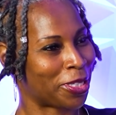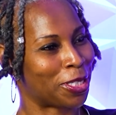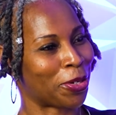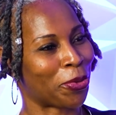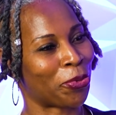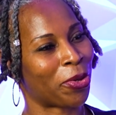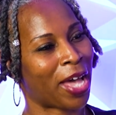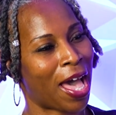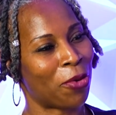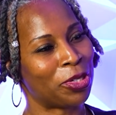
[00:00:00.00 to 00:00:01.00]
So
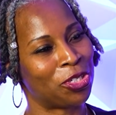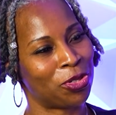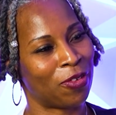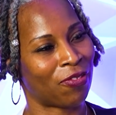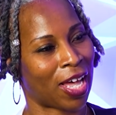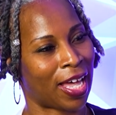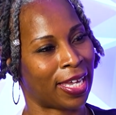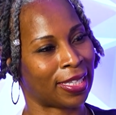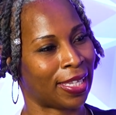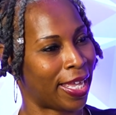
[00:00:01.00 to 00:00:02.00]
how would you
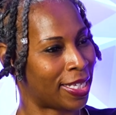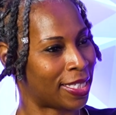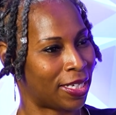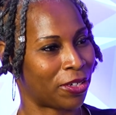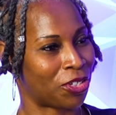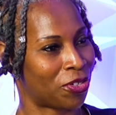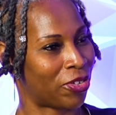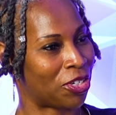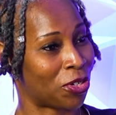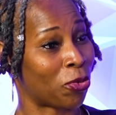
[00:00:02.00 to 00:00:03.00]
define legacy or
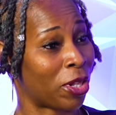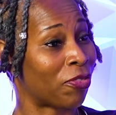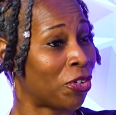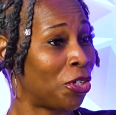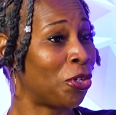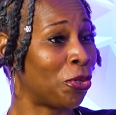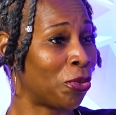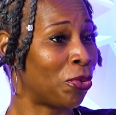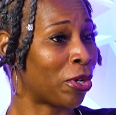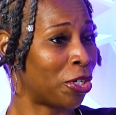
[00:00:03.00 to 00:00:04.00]
generational wealth for
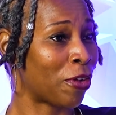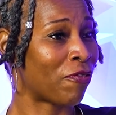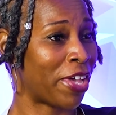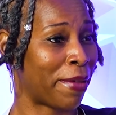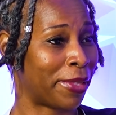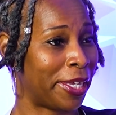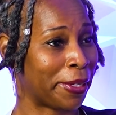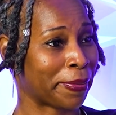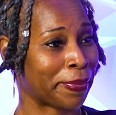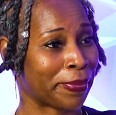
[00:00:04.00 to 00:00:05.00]
you or your family?